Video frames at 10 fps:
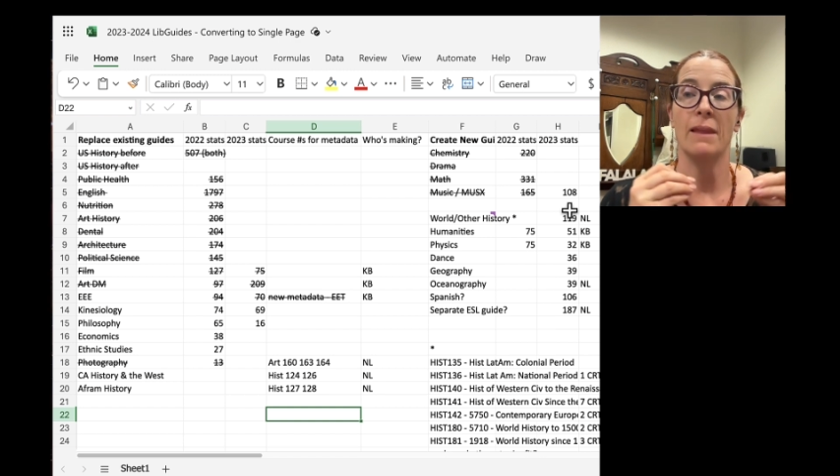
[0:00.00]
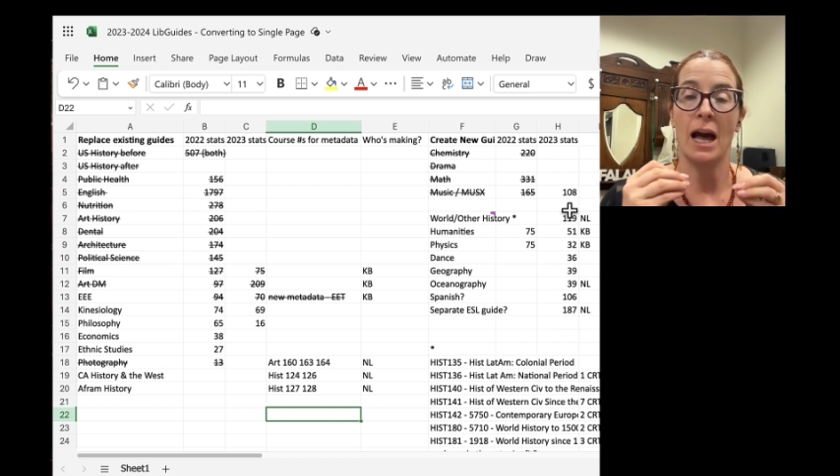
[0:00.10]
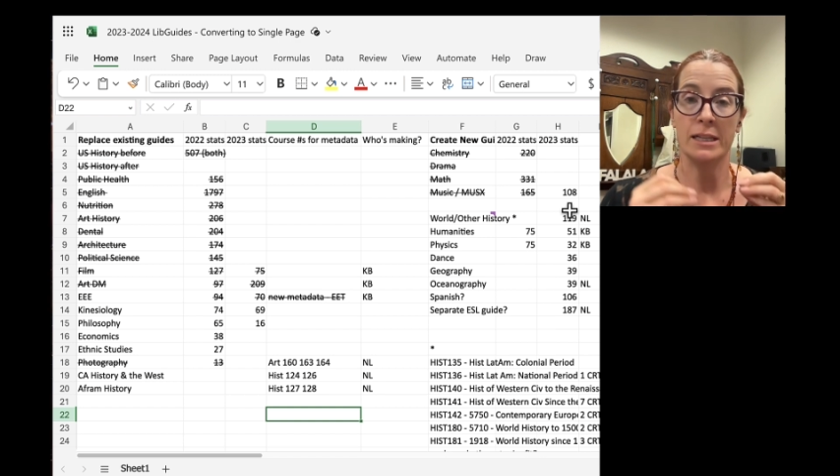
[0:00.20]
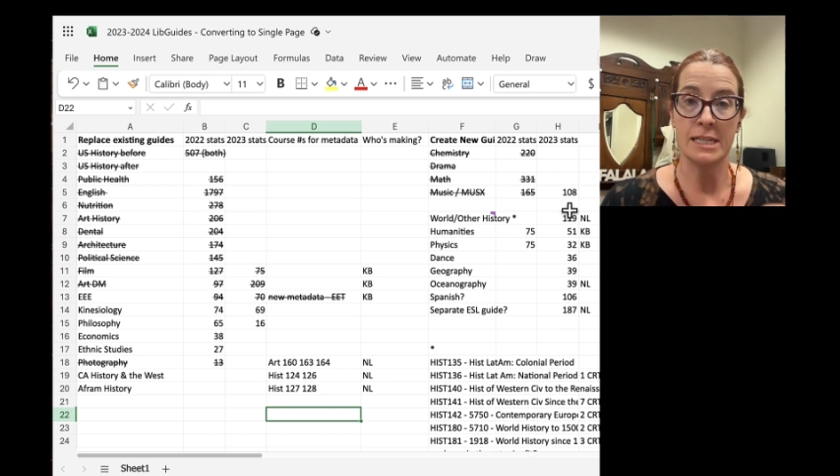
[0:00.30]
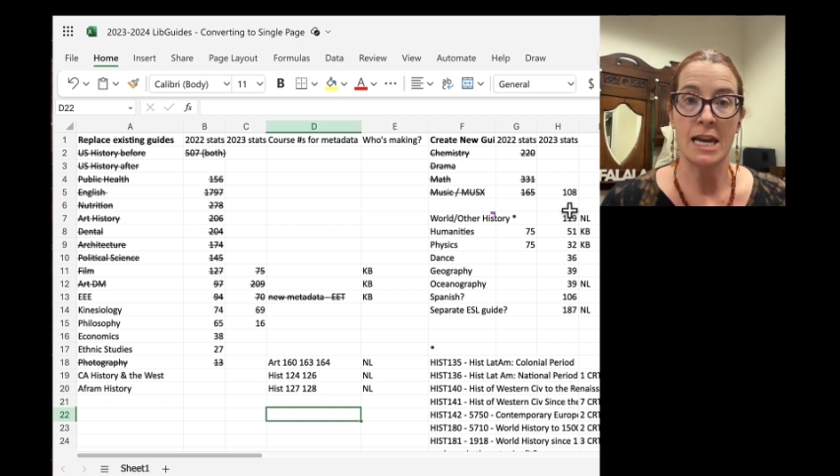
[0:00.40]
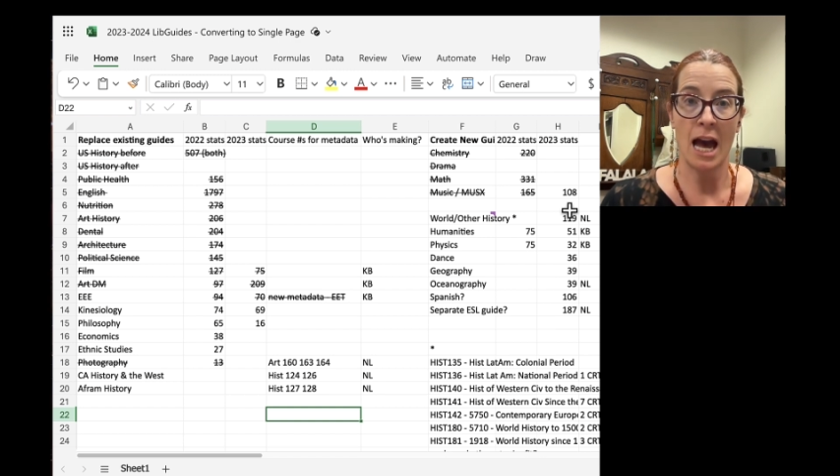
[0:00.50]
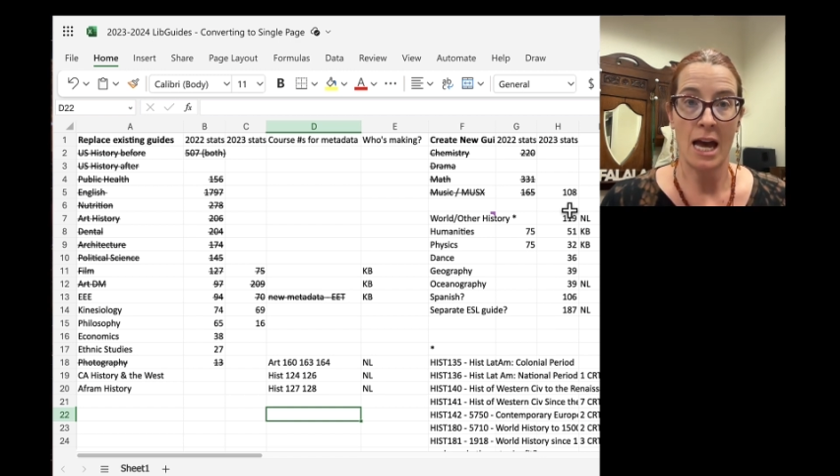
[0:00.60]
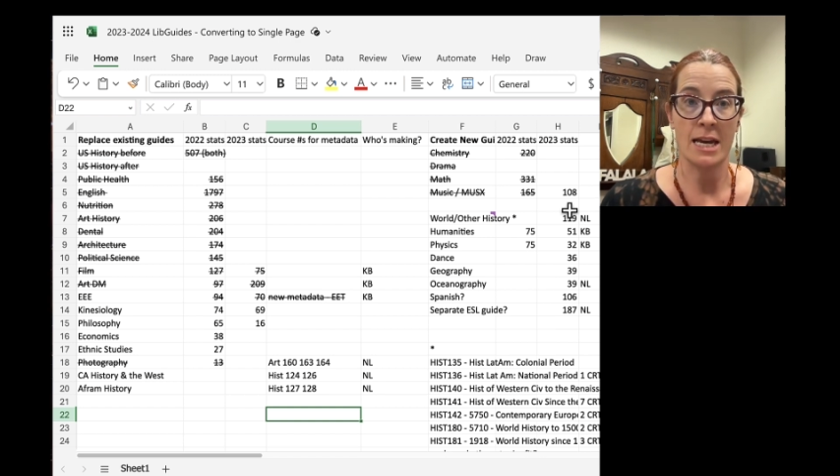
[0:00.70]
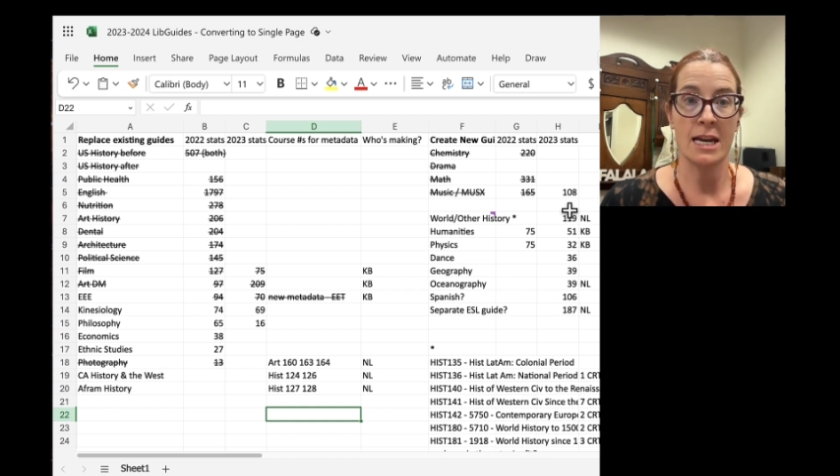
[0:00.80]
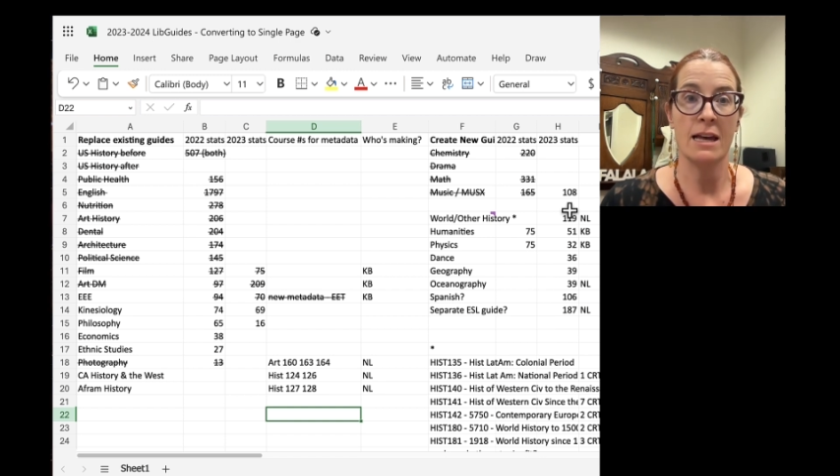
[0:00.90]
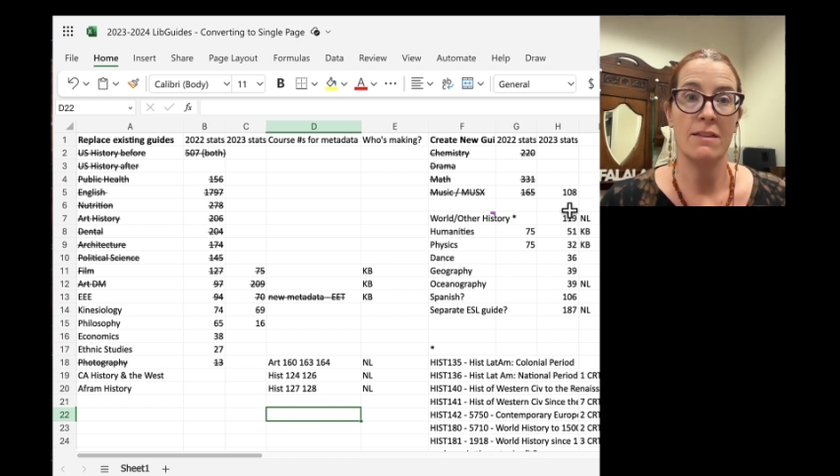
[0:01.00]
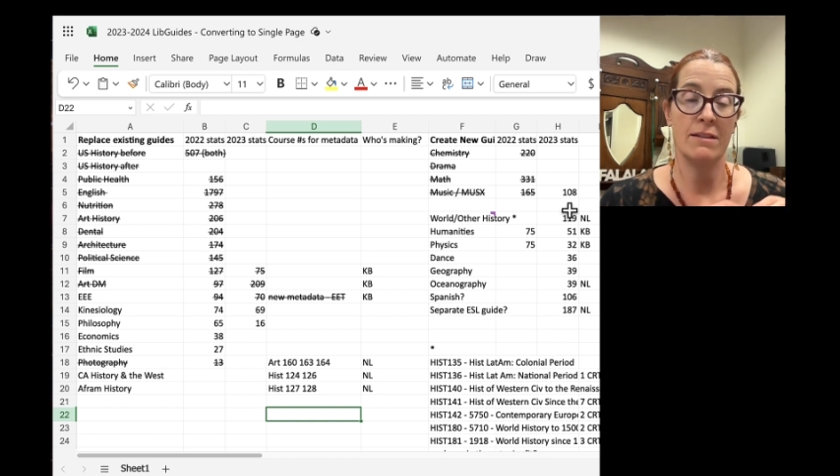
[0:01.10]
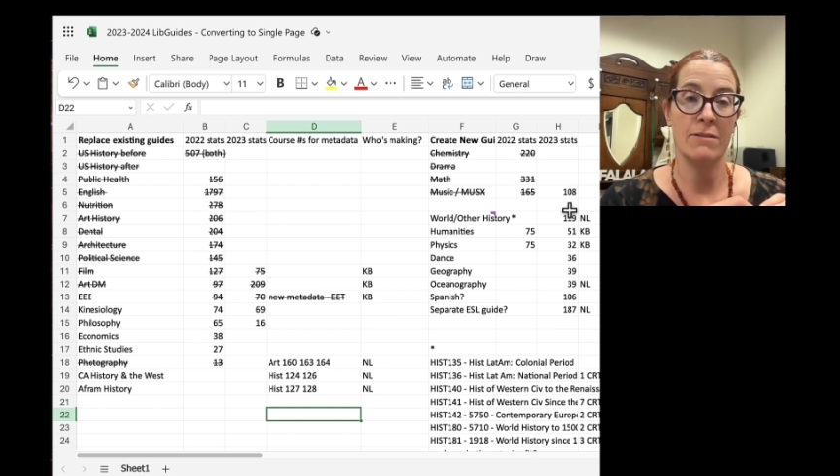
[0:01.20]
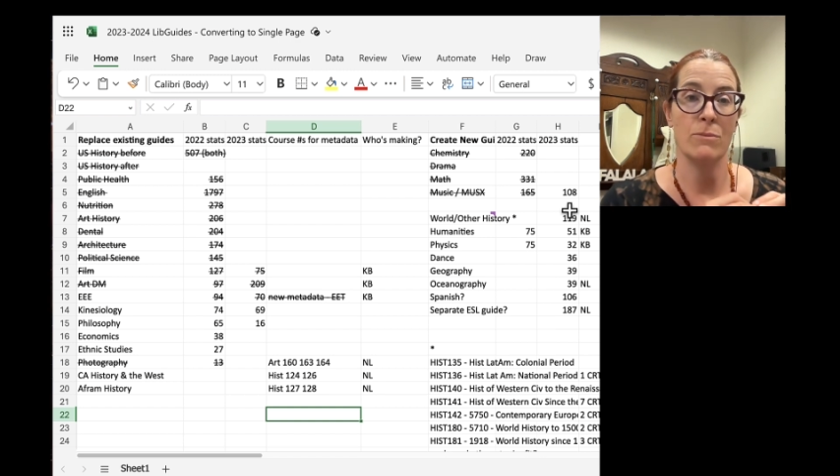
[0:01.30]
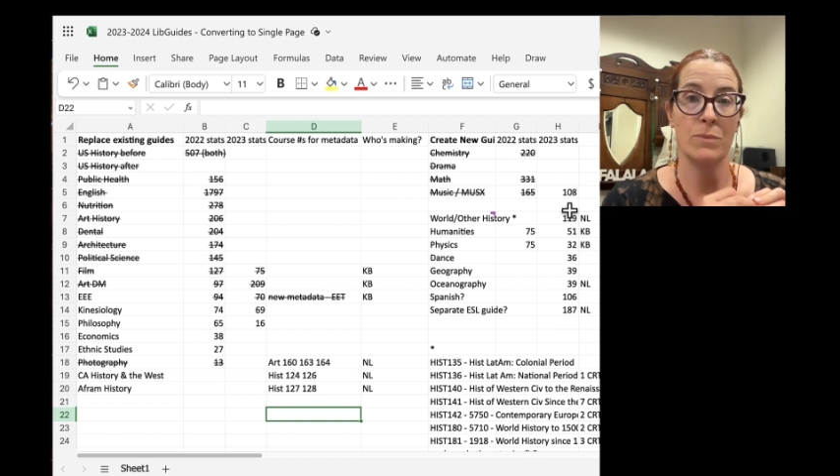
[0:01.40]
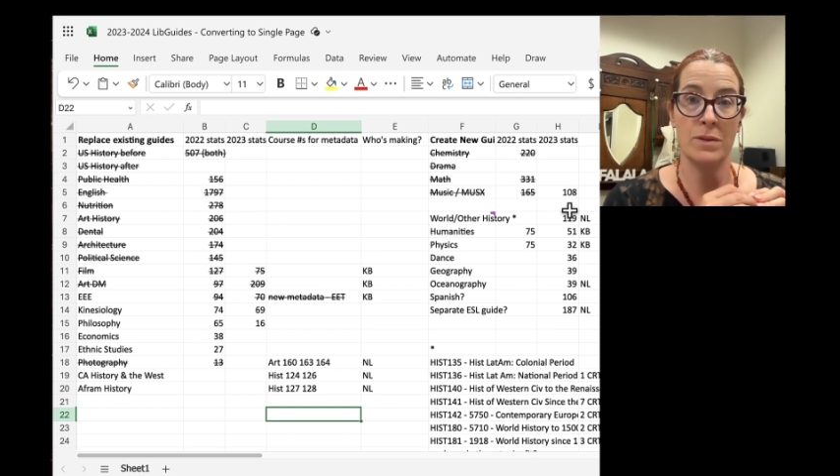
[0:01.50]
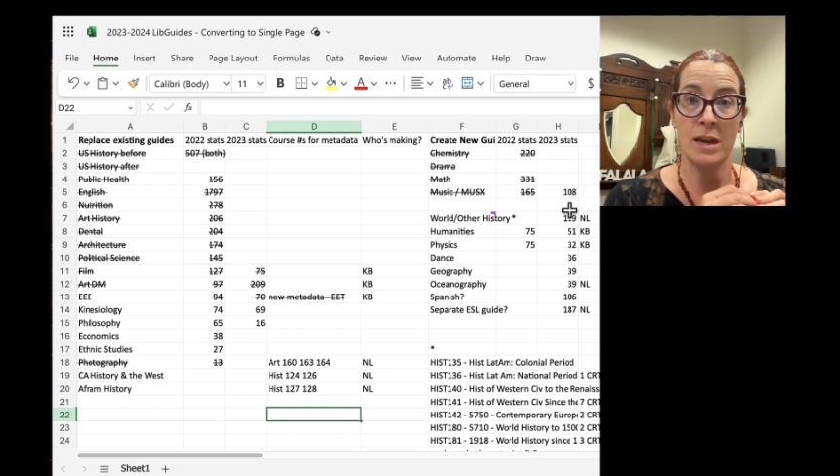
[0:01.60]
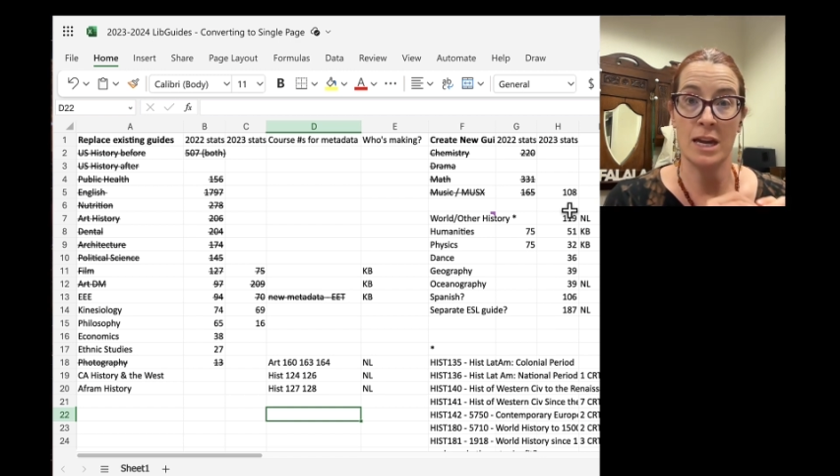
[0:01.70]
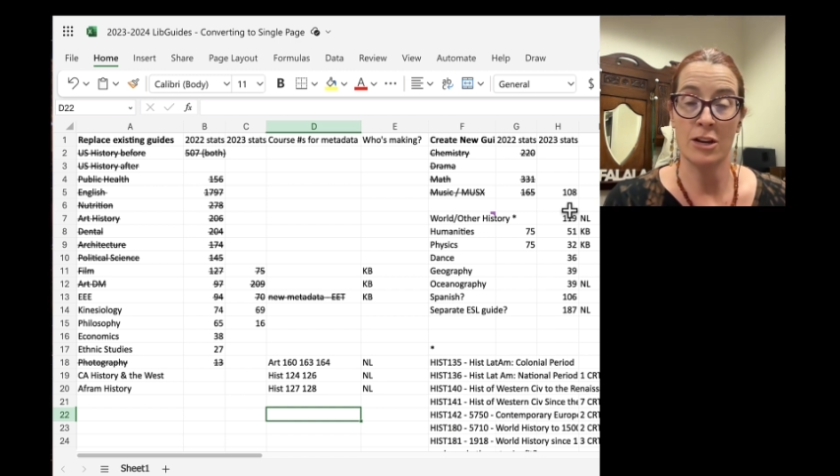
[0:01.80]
LTI, the